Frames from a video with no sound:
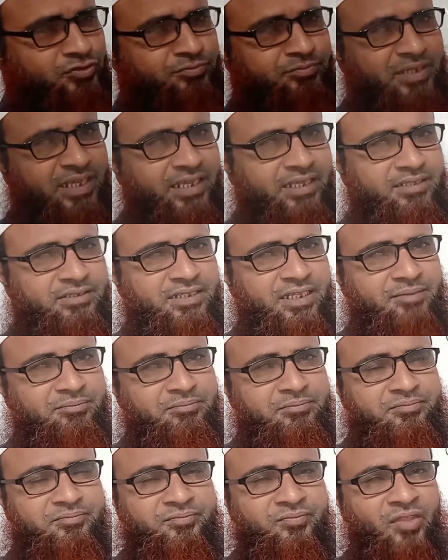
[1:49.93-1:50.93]
to make them
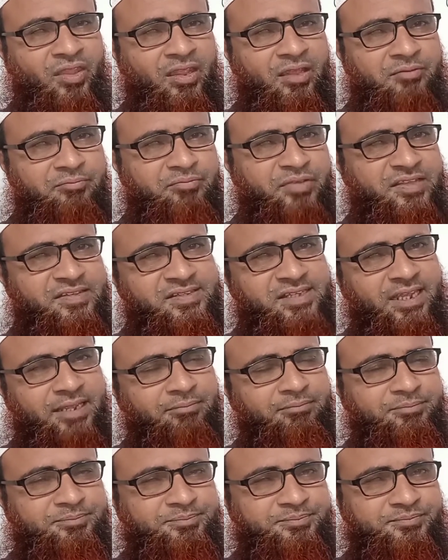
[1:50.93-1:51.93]

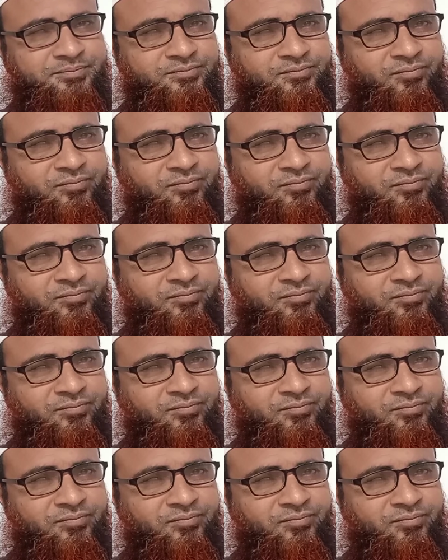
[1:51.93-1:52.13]
passive